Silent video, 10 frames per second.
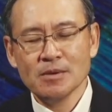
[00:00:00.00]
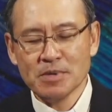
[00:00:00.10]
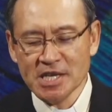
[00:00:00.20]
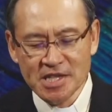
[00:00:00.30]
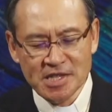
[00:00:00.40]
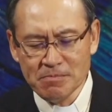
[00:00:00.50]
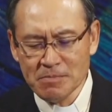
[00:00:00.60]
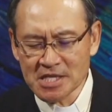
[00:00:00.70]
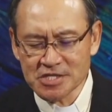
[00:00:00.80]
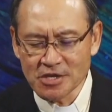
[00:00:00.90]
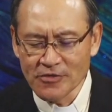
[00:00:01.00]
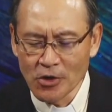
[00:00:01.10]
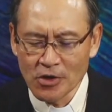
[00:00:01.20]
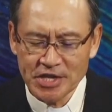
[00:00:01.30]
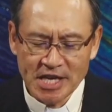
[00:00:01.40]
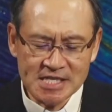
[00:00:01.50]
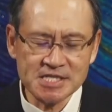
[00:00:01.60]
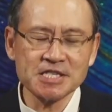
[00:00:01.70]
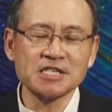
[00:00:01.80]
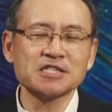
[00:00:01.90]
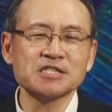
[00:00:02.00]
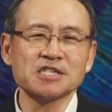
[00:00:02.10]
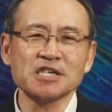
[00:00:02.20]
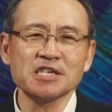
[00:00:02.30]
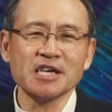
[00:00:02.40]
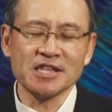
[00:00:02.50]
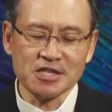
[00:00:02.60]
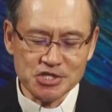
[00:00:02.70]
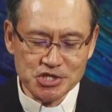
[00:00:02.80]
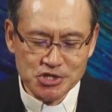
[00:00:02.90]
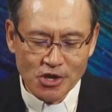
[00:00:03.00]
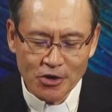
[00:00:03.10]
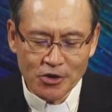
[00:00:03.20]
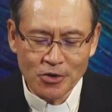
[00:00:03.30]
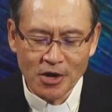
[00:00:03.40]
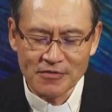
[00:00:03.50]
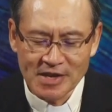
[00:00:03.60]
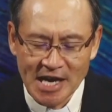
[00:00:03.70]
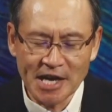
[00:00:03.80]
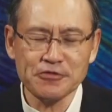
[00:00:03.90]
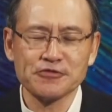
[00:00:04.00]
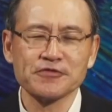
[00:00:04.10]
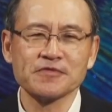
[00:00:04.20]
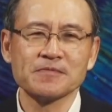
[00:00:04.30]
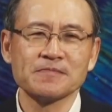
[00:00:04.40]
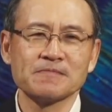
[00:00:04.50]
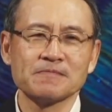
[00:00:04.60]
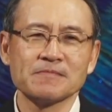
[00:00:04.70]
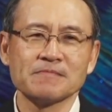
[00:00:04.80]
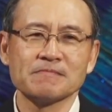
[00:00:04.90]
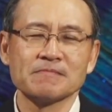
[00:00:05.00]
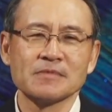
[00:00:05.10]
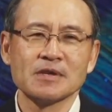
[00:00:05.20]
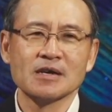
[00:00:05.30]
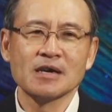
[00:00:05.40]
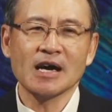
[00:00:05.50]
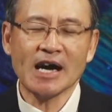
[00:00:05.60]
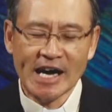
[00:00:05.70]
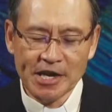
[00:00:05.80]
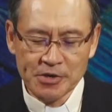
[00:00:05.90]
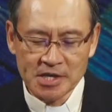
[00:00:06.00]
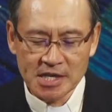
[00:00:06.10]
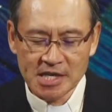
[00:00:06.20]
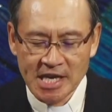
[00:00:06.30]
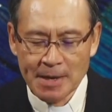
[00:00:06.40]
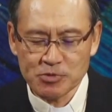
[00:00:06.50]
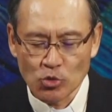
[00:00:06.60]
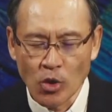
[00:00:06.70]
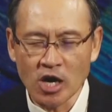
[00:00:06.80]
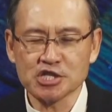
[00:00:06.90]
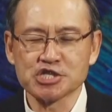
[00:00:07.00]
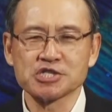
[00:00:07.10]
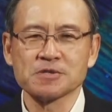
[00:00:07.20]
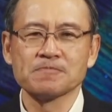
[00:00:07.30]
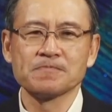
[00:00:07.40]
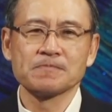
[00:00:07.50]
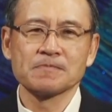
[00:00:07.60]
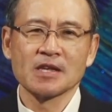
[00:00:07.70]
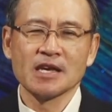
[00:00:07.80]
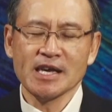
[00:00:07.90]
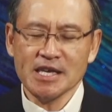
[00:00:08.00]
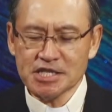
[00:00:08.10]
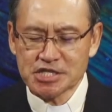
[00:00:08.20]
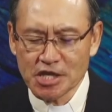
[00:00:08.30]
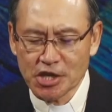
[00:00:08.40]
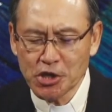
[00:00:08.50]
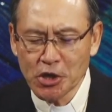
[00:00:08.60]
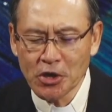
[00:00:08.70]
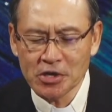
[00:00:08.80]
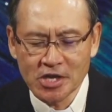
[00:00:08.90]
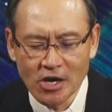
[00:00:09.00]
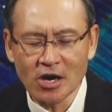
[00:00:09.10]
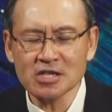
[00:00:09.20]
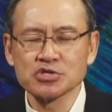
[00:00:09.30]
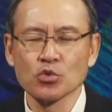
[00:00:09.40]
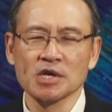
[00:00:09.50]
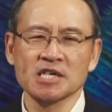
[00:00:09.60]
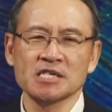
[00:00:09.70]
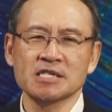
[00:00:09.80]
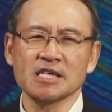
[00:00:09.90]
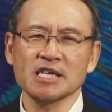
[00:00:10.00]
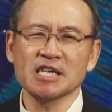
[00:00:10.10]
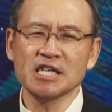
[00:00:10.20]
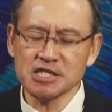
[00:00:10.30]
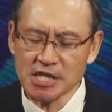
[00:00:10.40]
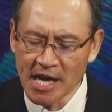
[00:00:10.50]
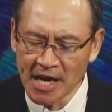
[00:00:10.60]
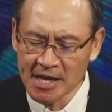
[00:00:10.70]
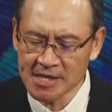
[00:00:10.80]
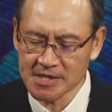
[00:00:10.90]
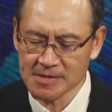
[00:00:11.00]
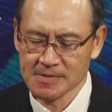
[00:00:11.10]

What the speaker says: But in the midst of all the uncertainty and the sorrow of life, Ira kept watch. He secured God's word in his heart,